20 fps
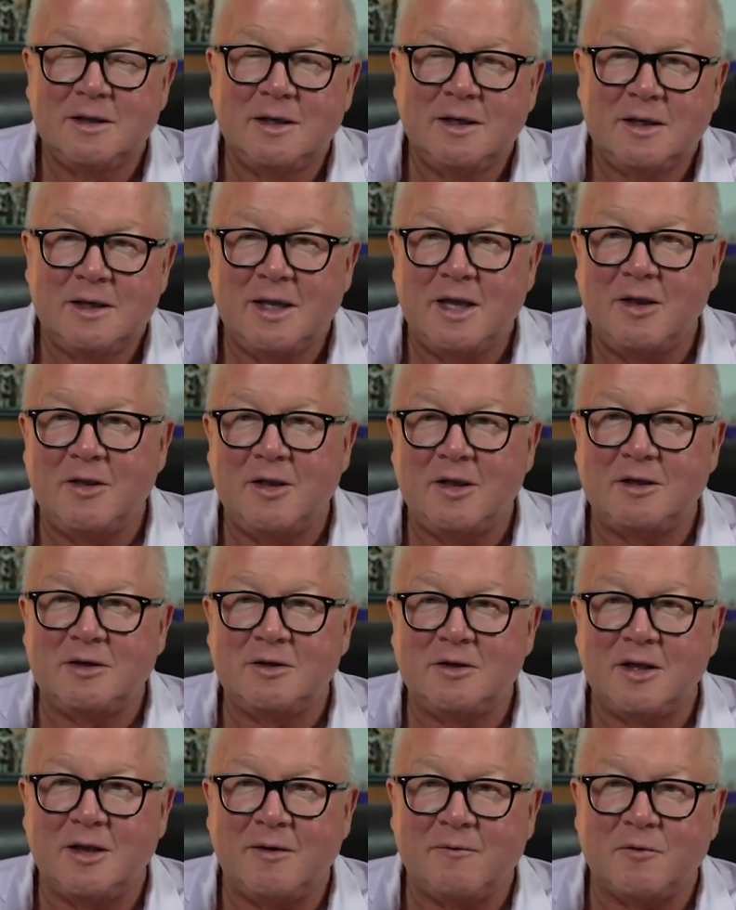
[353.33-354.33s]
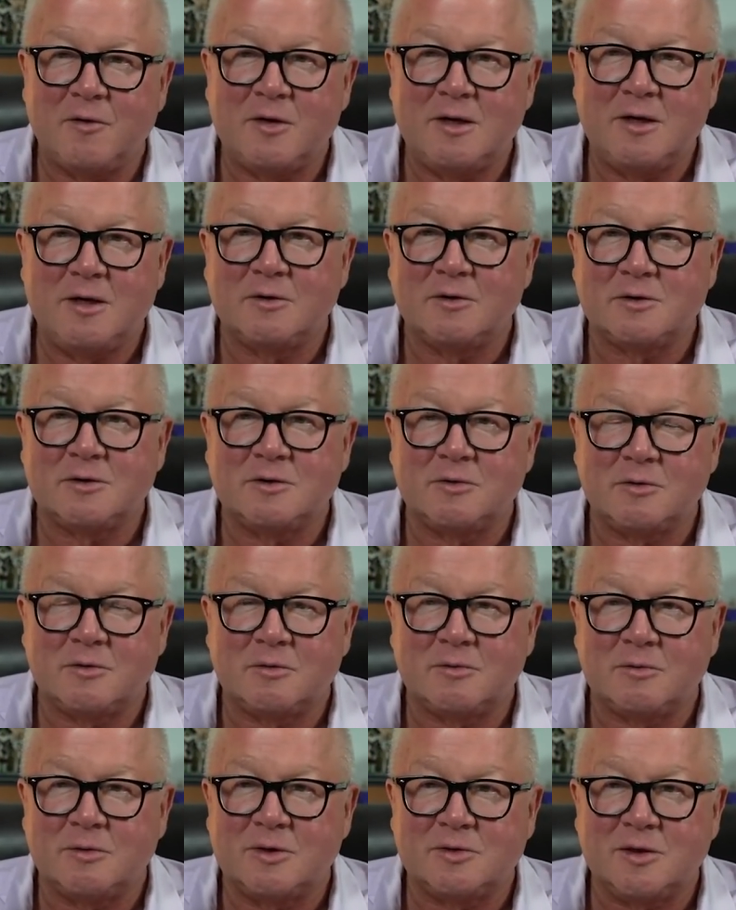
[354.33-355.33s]
Yeah, and they can do that for a year or two or
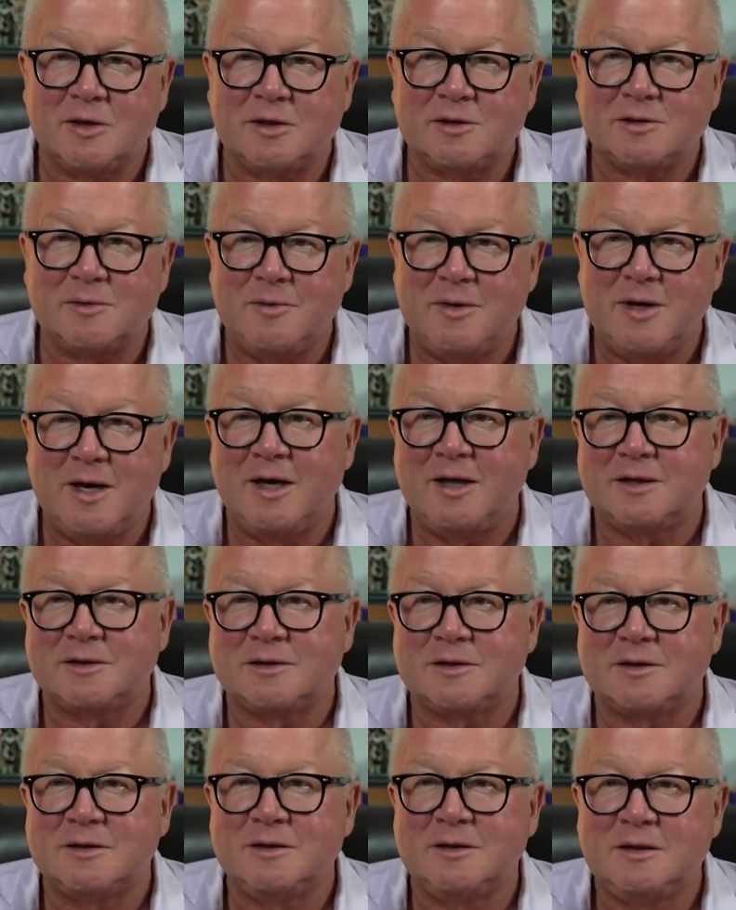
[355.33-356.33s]
three. It drives them nuts.